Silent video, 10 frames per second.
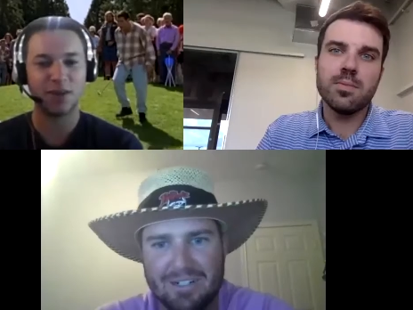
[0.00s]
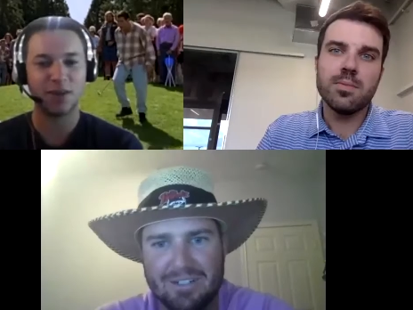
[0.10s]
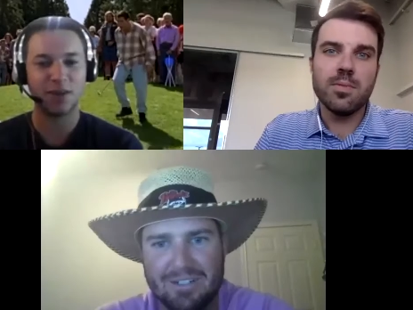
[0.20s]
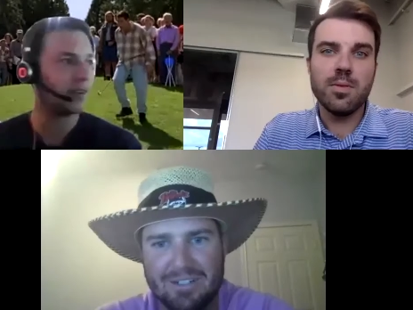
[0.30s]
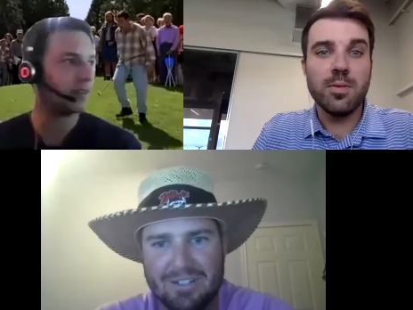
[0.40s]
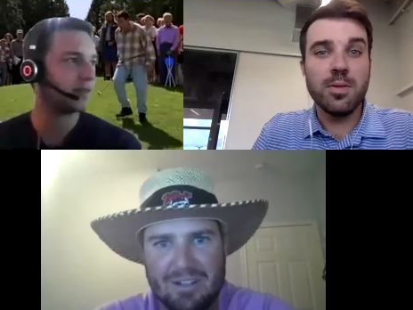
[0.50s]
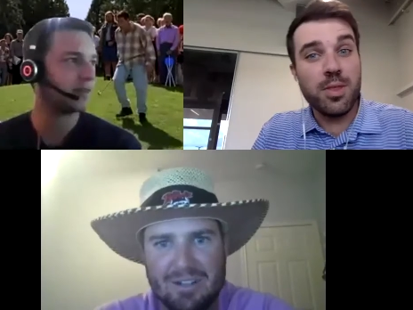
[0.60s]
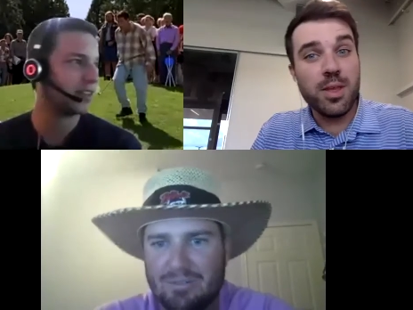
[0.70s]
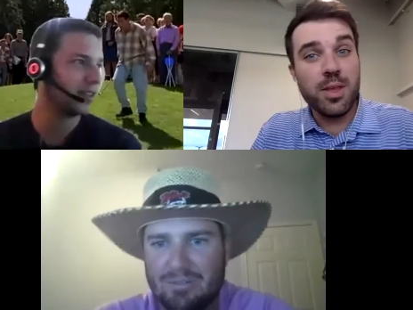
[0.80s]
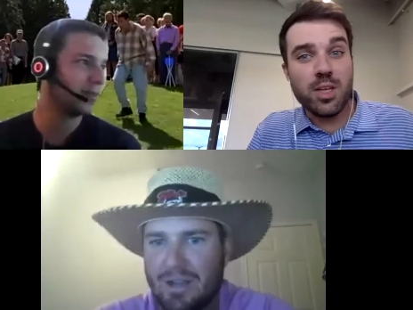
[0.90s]
Speaker 1: be. You
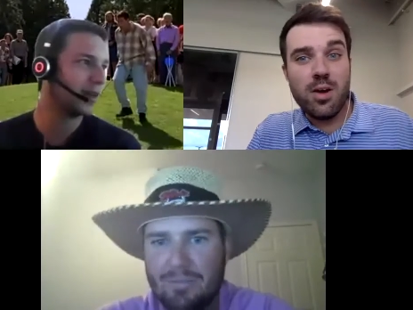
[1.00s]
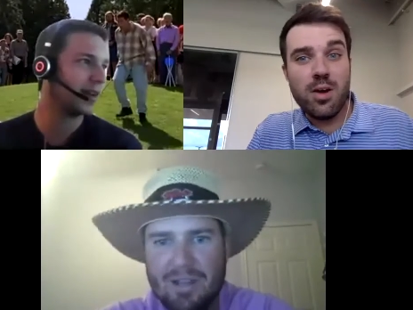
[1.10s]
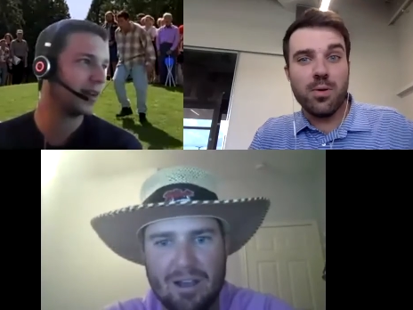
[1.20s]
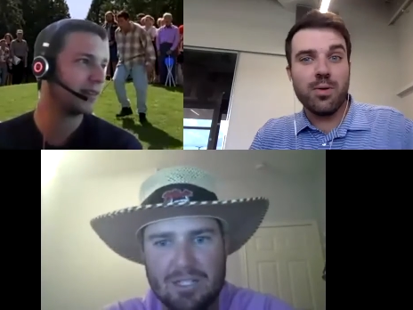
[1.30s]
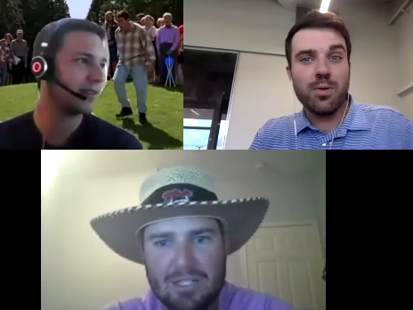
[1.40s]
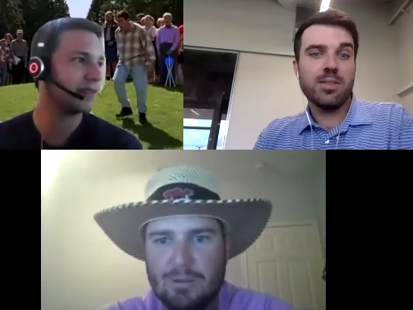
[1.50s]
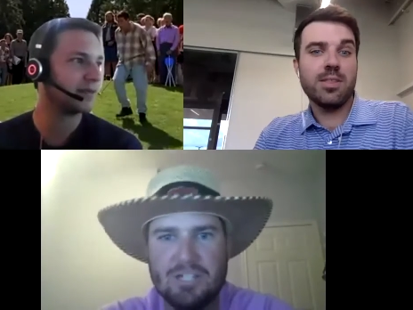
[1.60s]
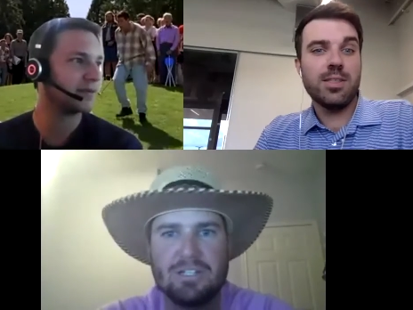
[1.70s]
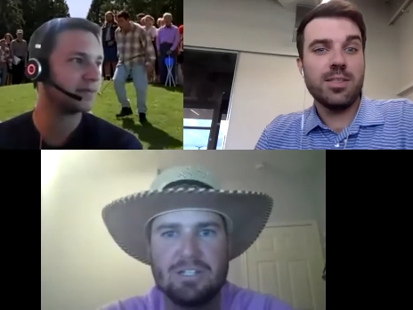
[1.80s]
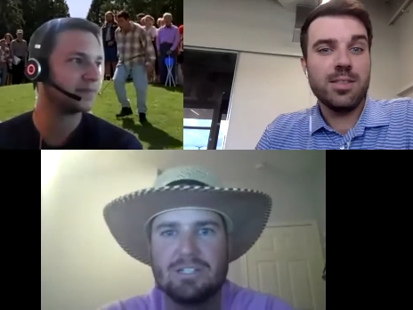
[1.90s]
think Coming out,
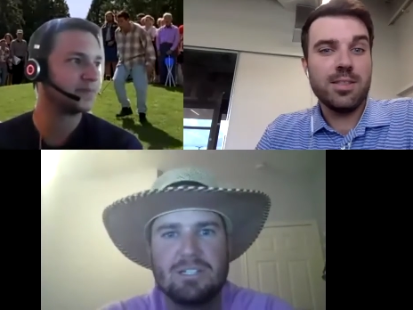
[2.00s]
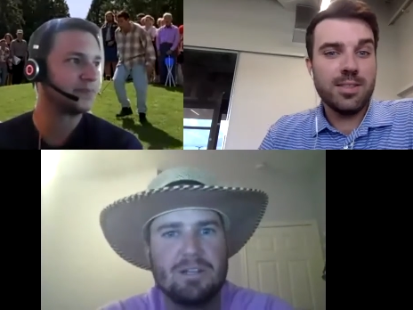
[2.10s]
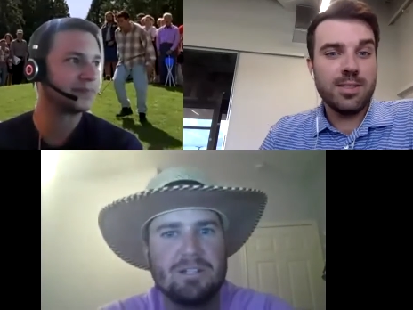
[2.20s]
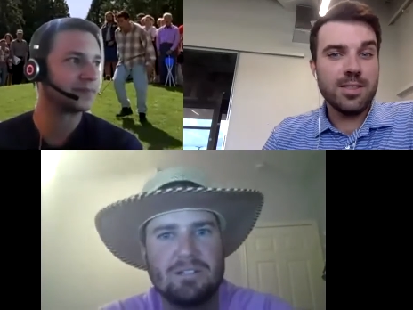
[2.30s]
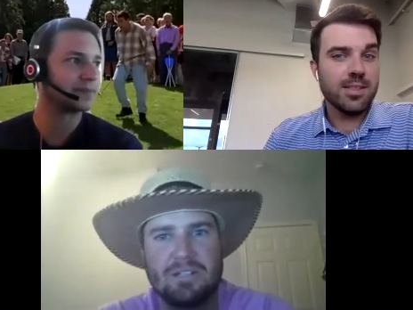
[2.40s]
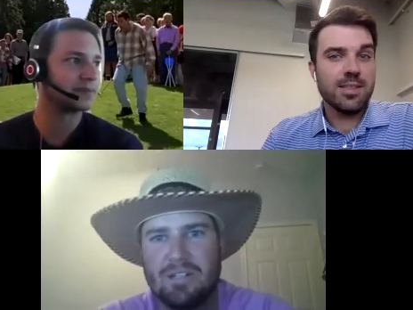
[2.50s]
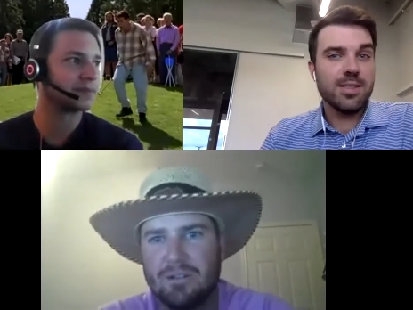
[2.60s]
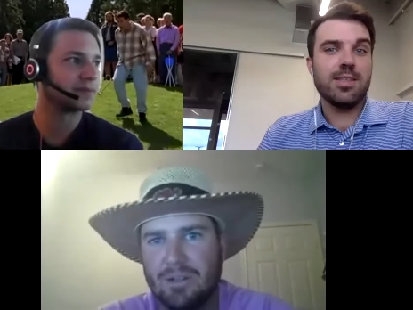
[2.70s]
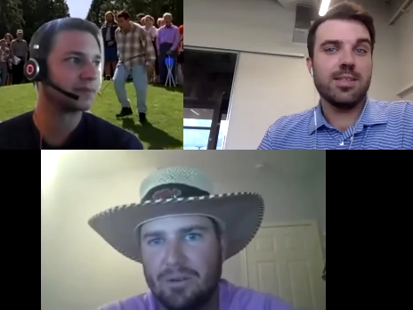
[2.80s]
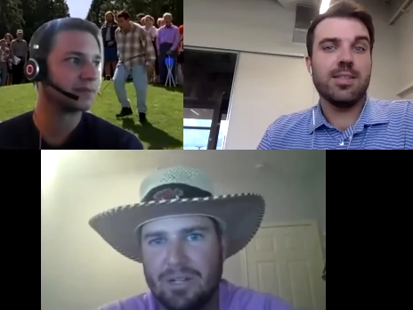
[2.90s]
especially especially you know
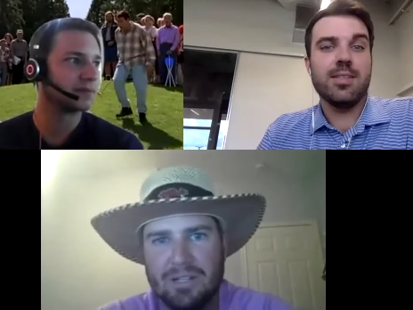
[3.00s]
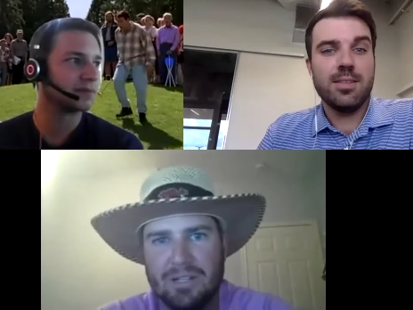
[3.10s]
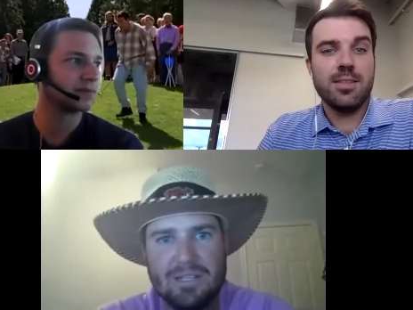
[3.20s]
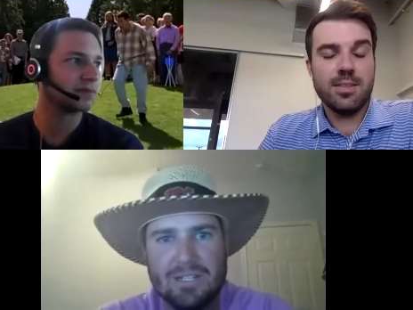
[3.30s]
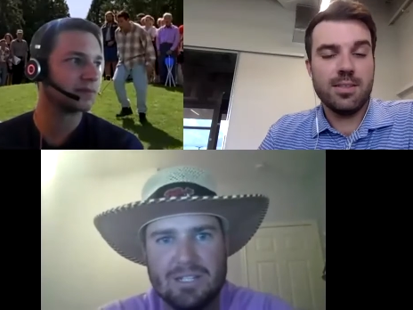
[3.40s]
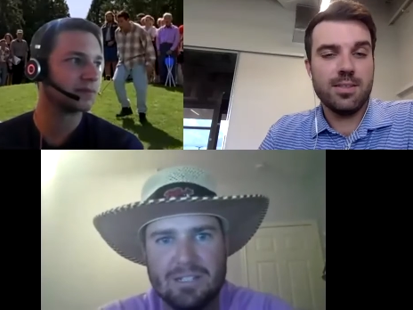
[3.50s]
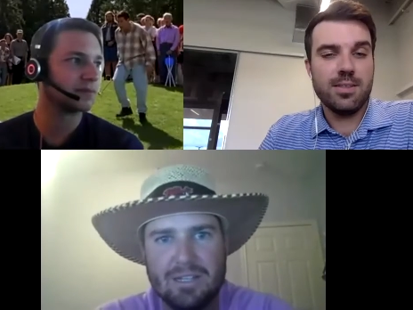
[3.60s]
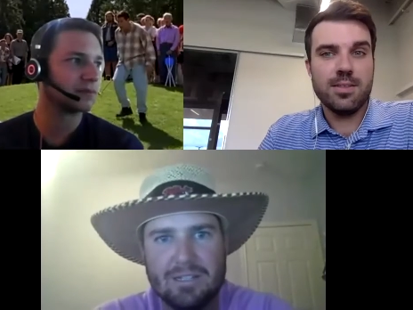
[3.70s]
going into East Lake,